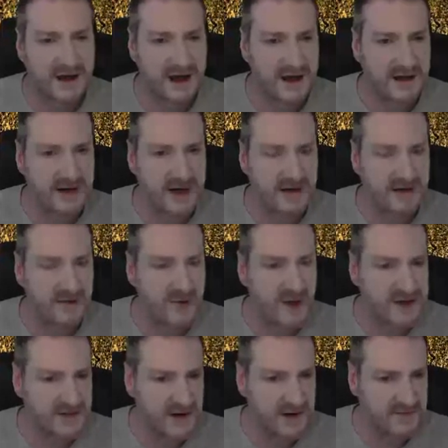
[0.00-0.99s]
And again,
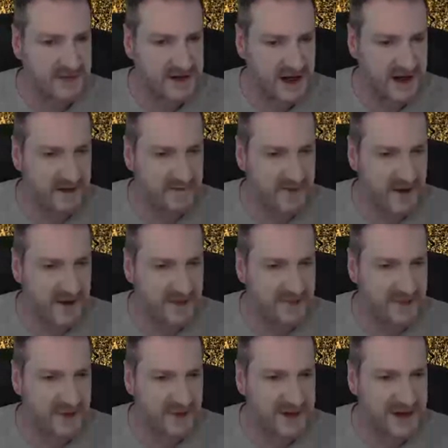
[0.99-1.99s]
even once we've done our
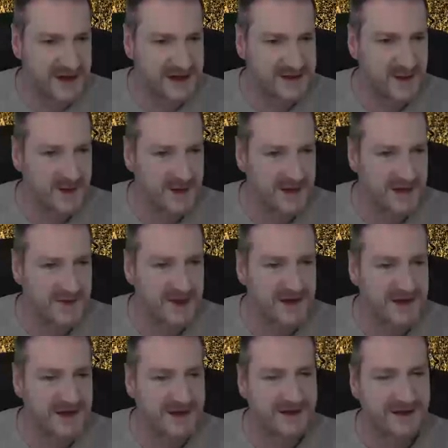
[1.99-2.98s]
final broadcast quality
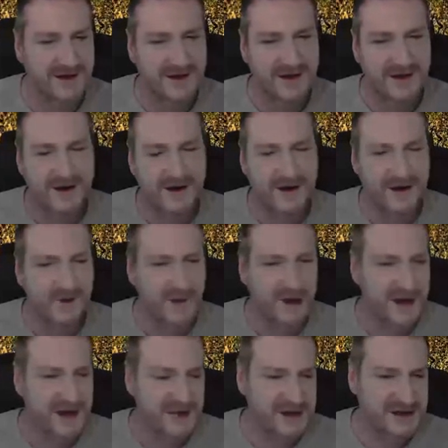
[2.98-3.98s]
render,
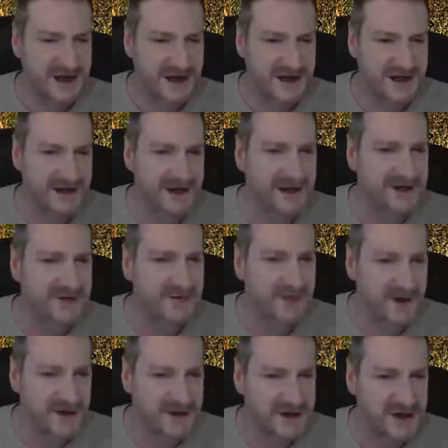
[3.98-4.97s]
we're going to be taking that
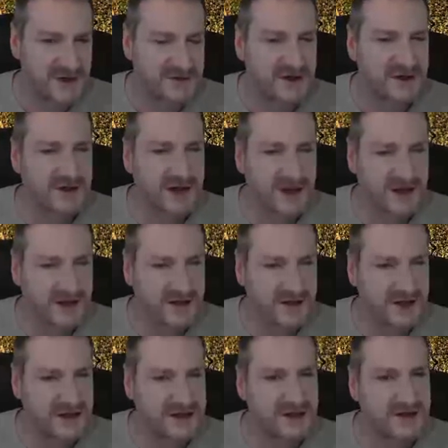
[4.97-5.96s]
into Photoshop to do color
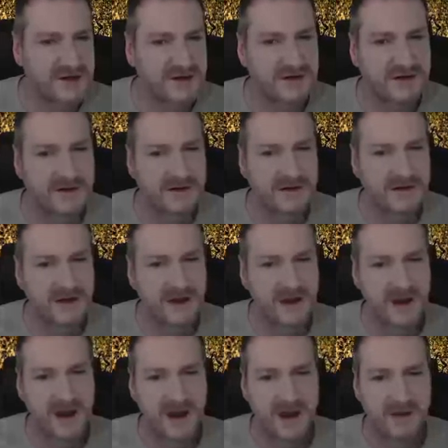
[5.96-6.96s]
correction on,
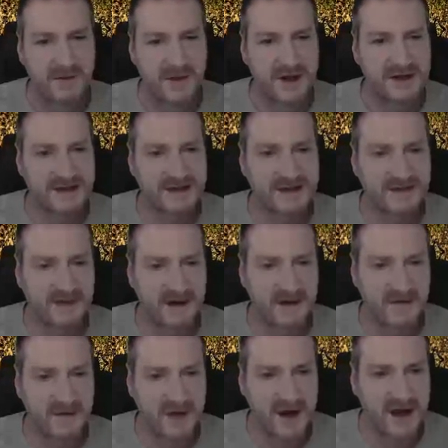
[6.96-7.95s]
because it's
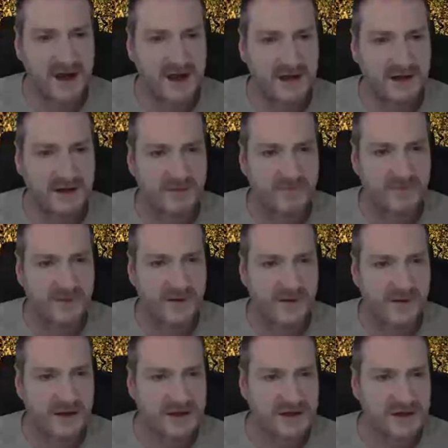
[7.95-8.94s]
very rare
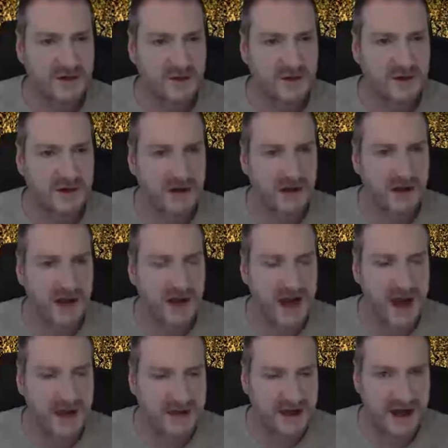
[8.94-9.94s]
that you will
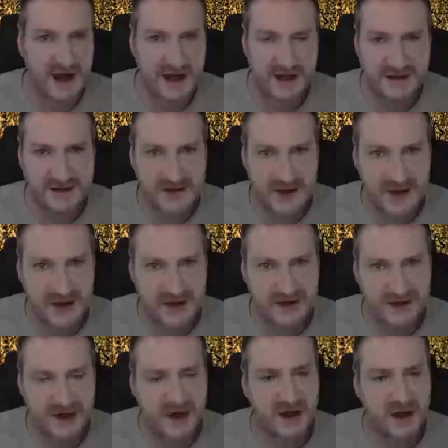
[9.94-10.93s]
that any
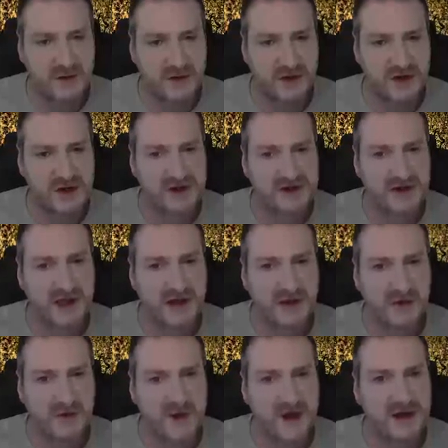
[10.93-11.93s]
design studio will use
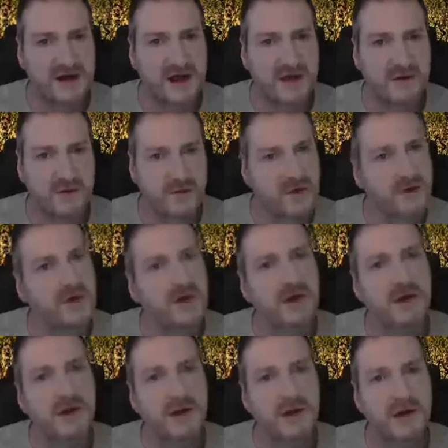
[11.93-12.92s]
a, a render
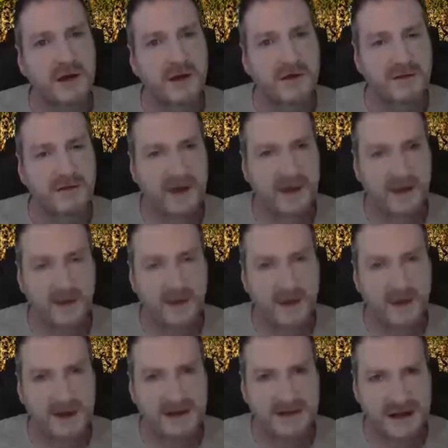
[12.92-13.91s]
raw.
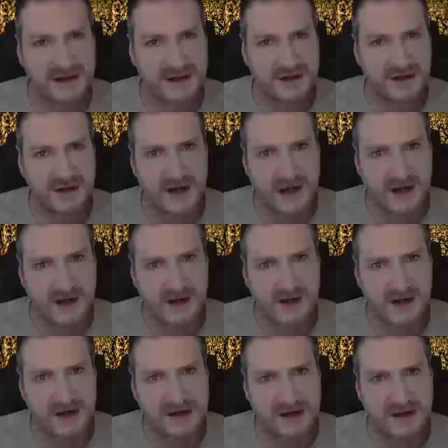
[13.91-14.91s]
They always tend to do color
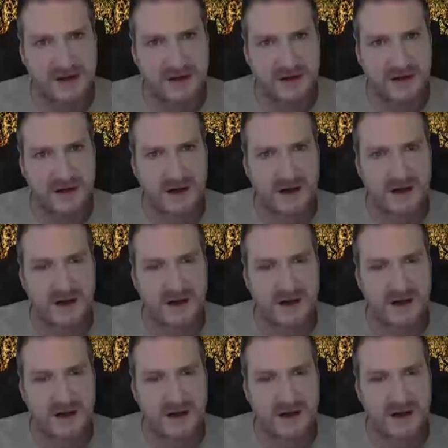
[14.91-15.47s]
correction